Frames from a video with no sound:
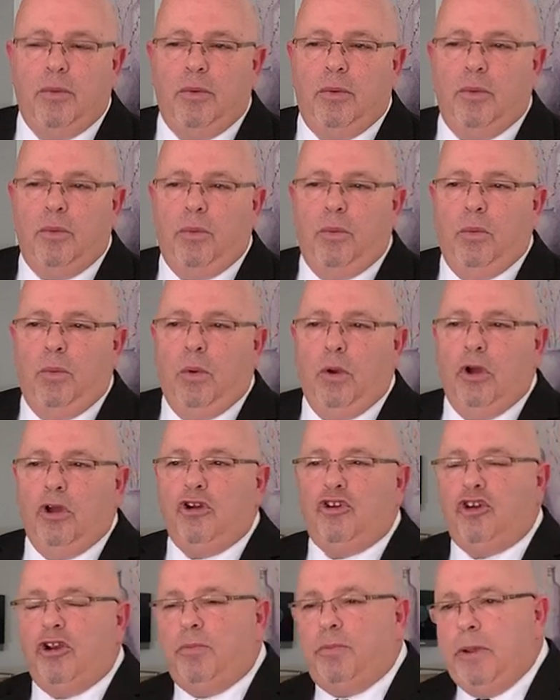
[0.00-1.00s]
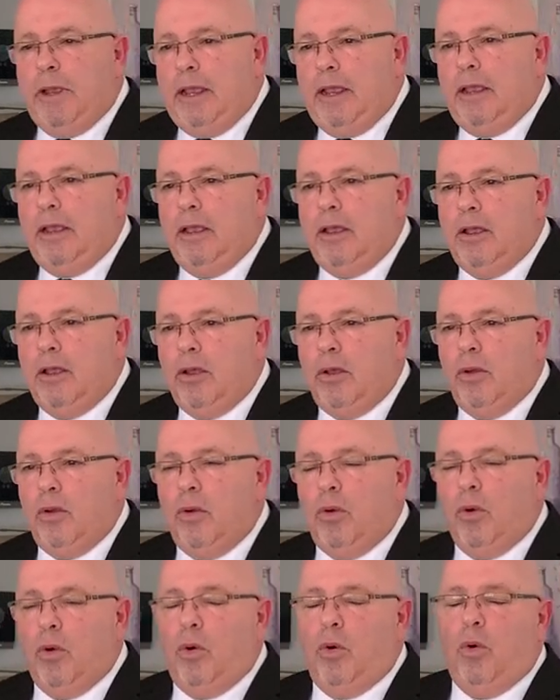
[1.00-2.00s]
worshipping
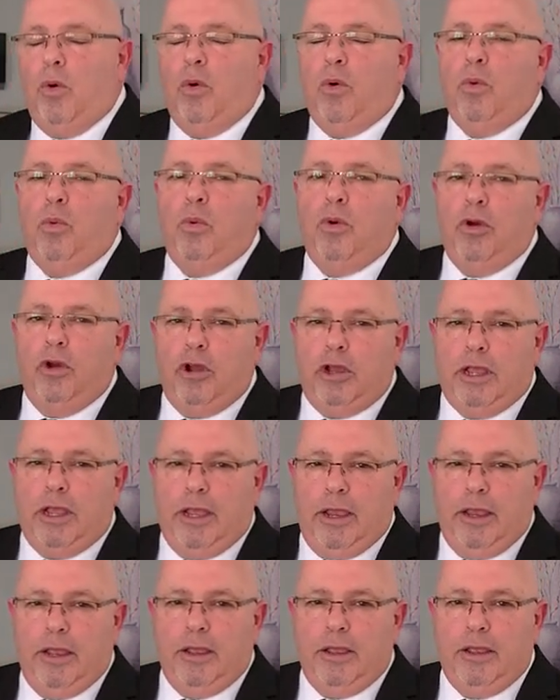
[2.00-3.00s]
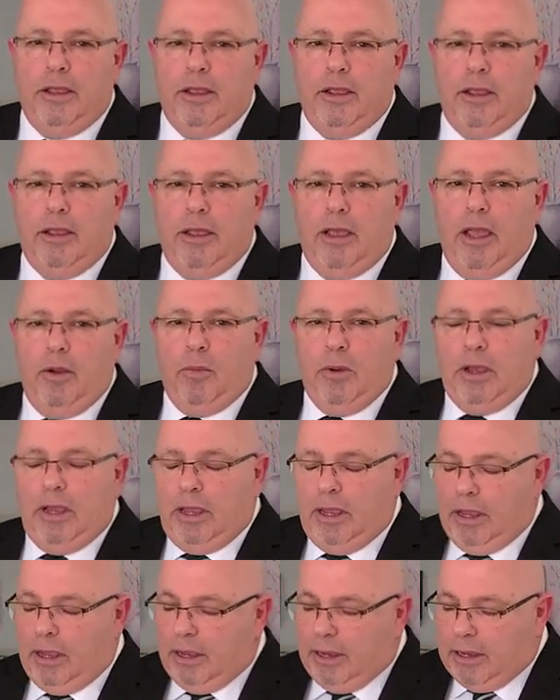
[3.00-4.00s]
or working. And
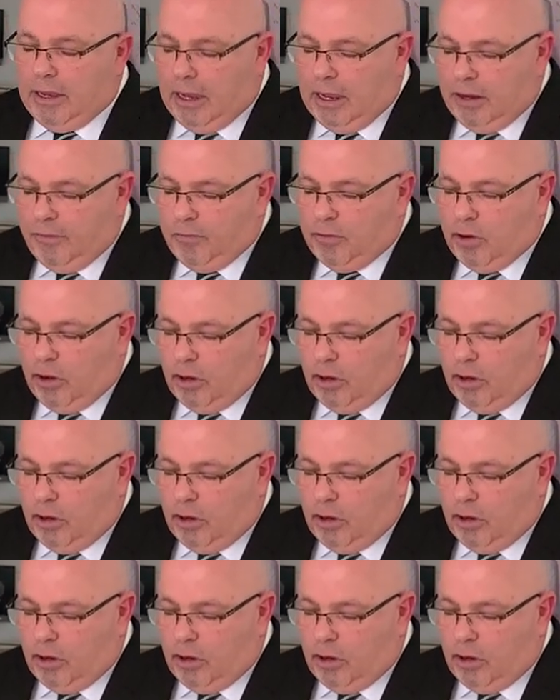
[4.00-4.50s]
we kind of